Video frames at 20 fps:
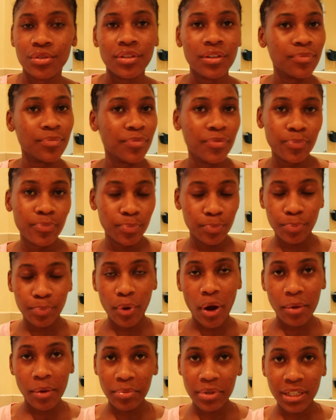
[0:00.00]
The
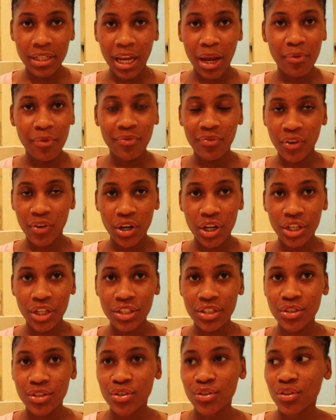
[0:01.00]
apartment came
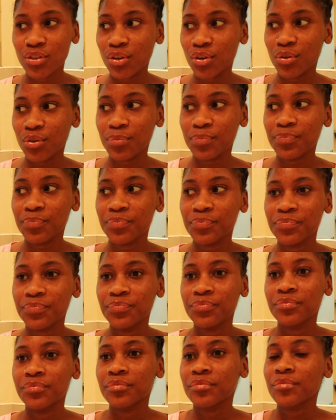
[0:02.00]
finished, so
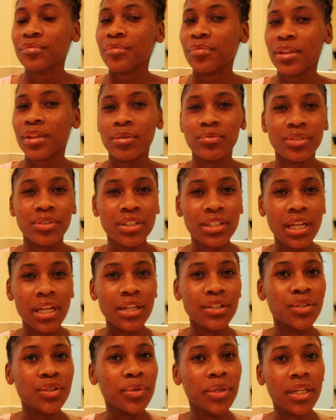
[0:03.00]
I'm just,
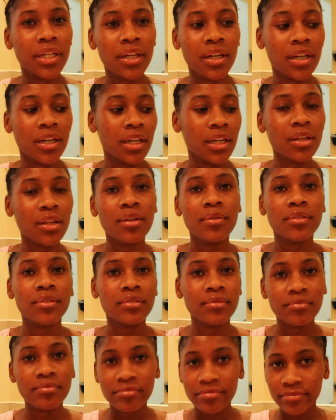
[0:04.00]
like, tweaking a
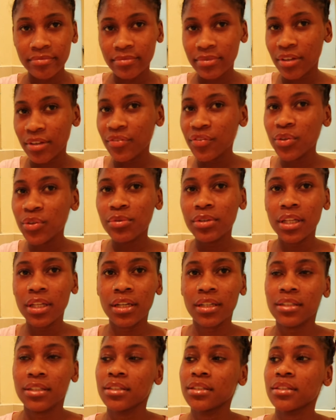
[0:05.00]
little a few
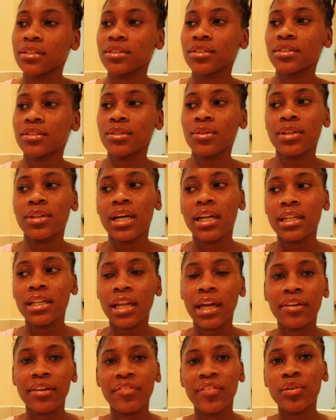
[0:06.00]
things so that
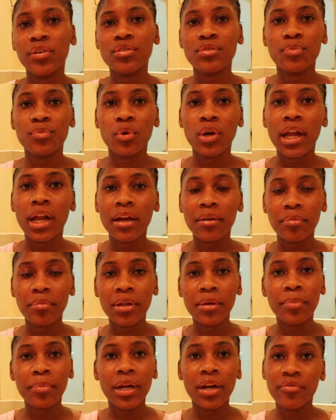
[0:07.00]
like feels more like
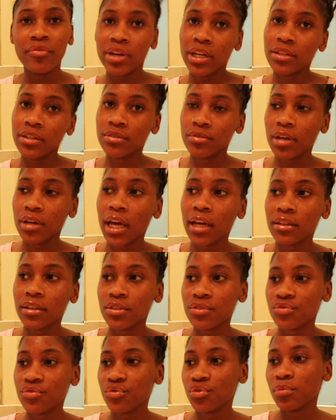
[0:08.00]
me but i really do like
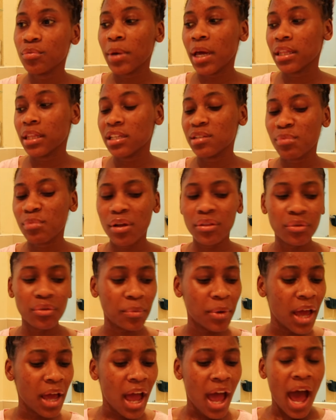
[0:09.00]
this room and this
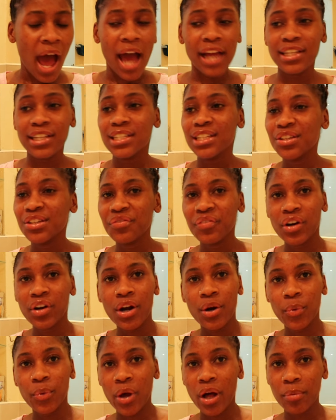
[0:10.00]
bathroom i just need to figure
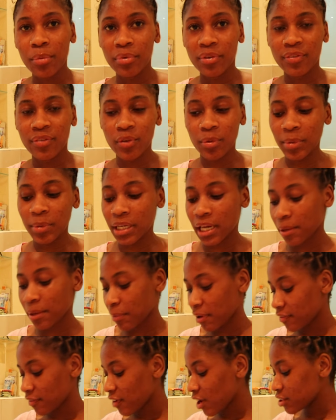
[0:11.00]
out where i'll be filming like
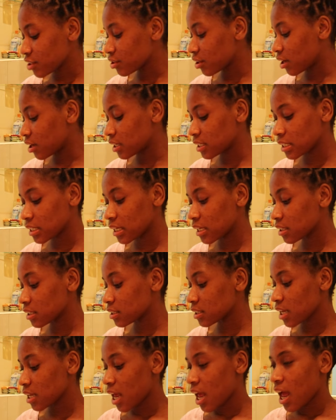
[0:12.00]
my fashion content